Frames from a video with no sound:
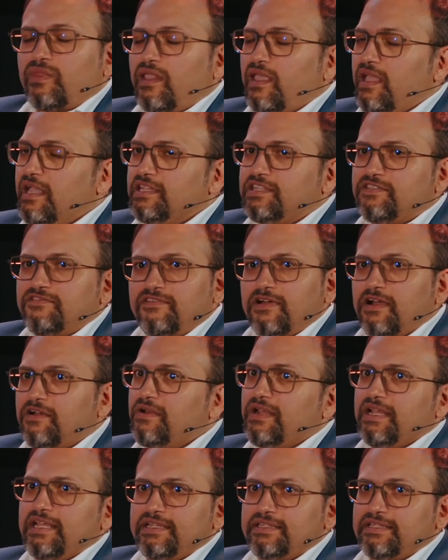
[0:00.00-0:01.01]
It's
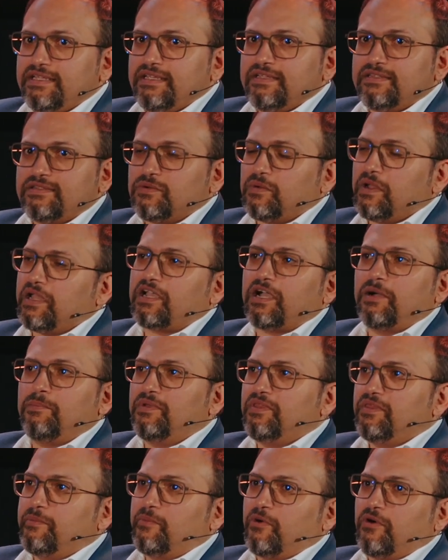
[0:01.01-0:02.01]
very easy to wake up
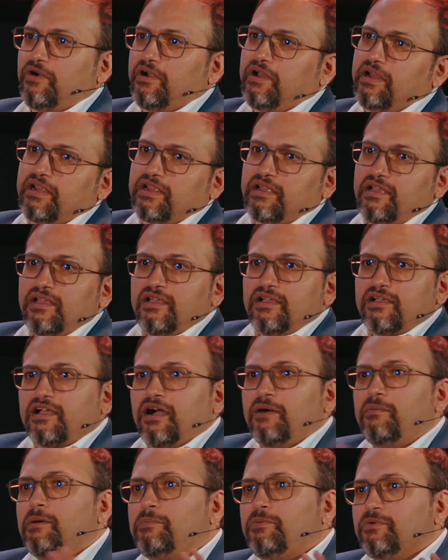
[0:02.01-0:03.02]
in the morning,
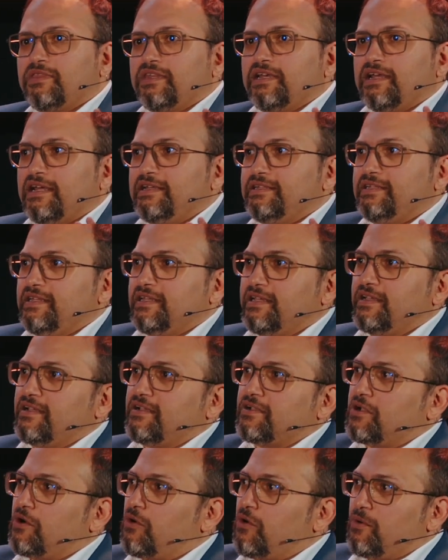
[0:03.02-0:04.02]
come up with an
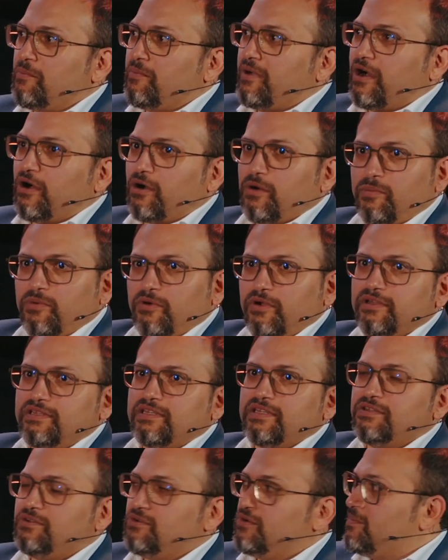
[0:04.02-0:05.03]
idea, go on PowerPoint
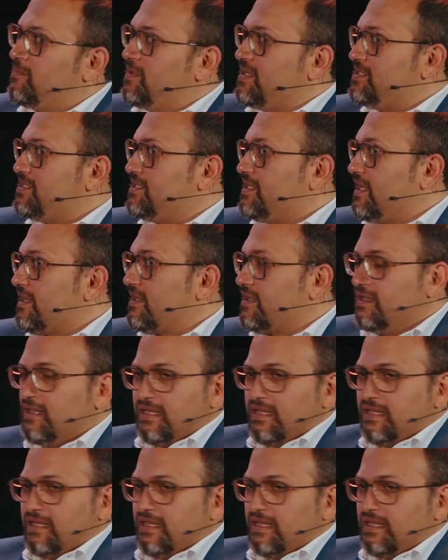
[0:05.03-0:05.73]
and do a pitch deck.